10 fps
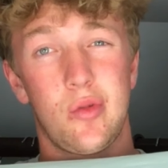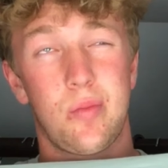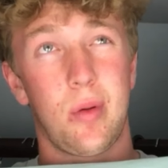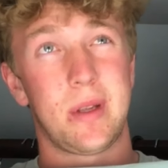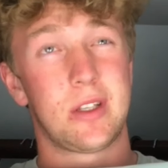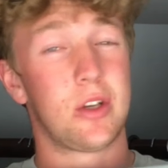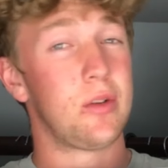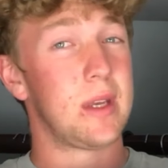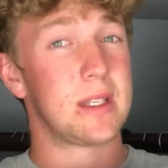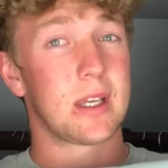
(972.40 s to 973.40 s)
probably 2
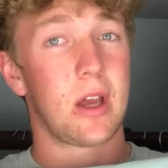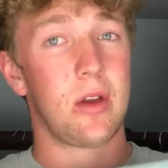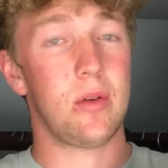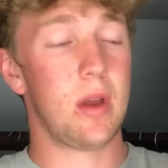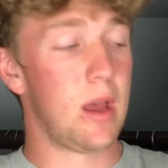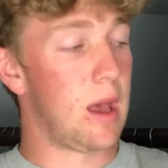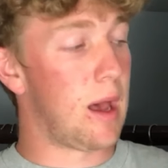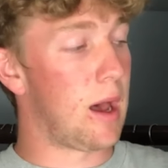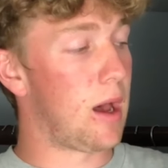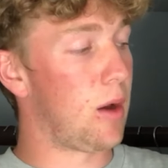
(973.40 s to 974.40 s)
years ago.
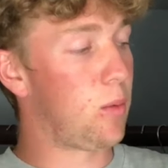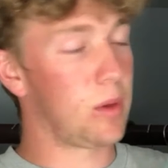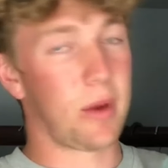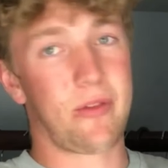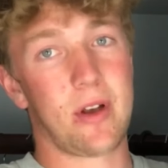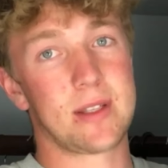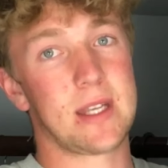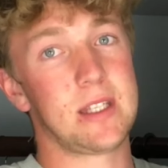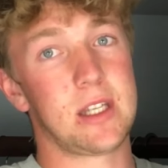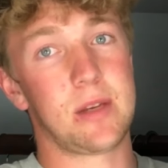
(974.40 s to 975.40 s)
One of my first
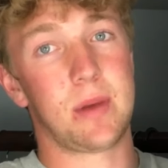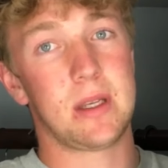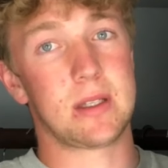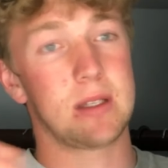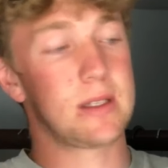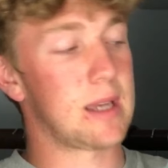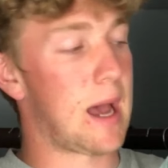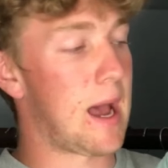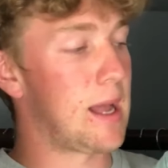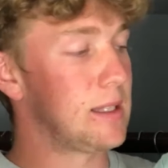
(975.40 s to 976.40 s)
ACG pieces,
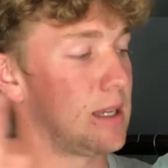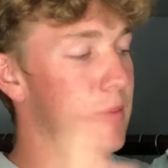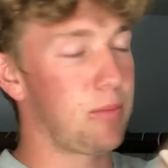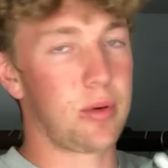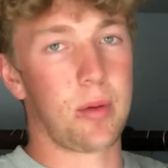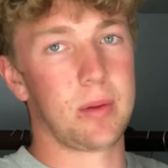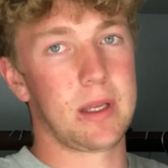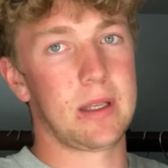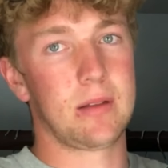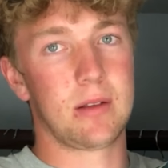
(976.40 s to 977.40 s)
and it
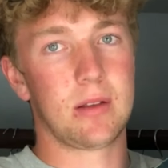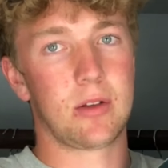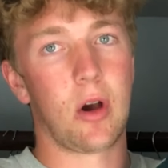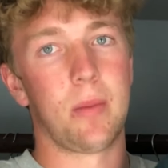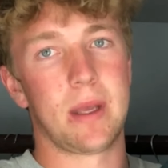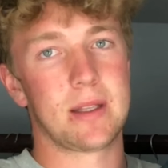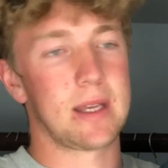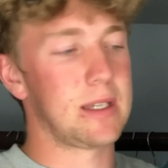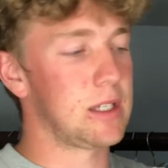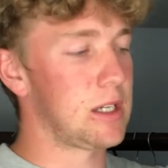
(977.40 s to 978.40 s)
properly got me into
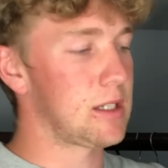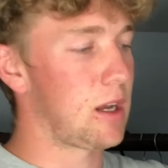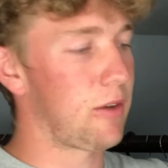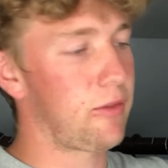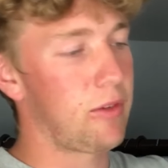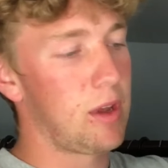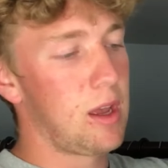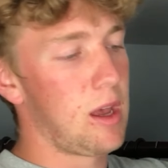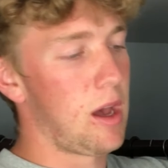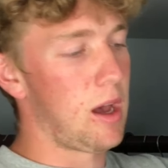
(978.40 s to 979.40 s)
ACG stuff.
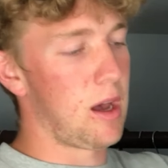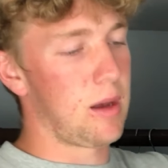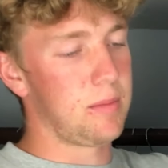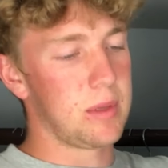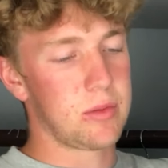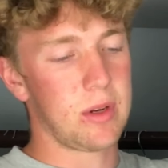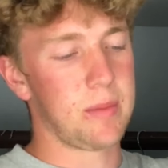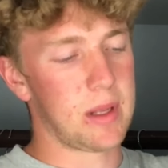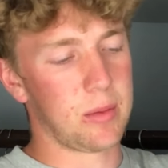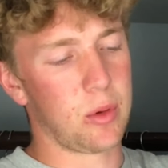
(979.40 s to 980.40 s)
It's really
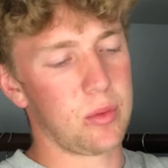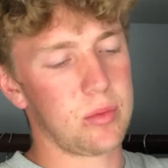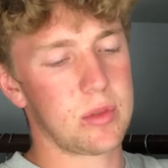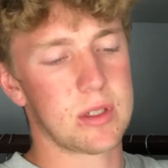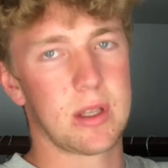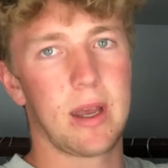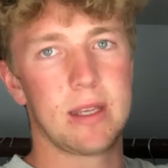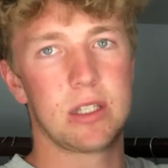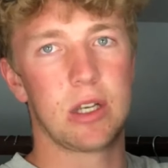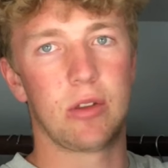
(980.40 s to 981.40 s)
minimal, just like
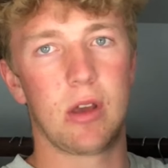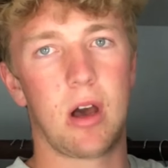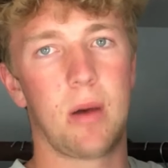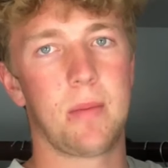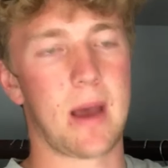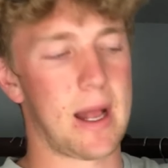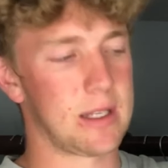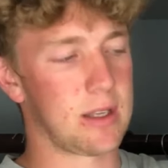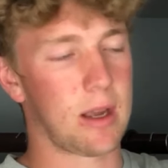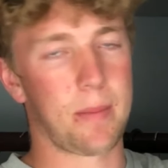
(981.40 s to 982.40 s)
ACG on the arm, and
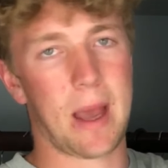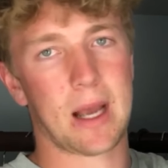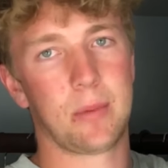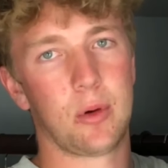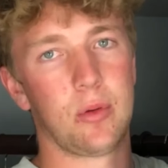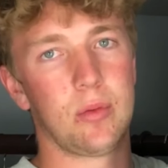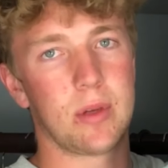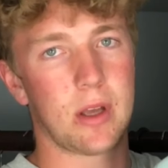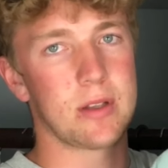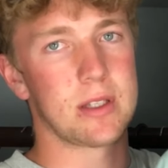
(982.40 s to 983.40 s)
it's like a packable,
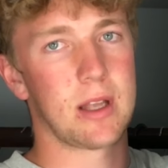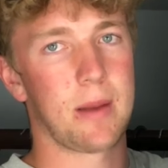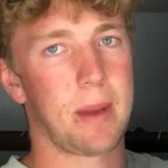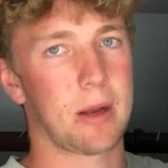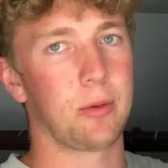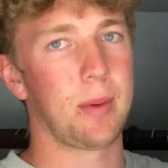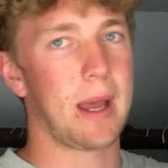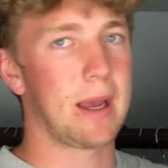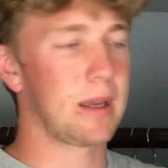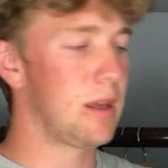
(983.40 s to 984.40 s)
it goes into like a packable
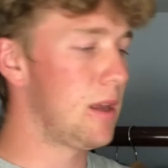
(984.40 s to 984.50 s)
bag,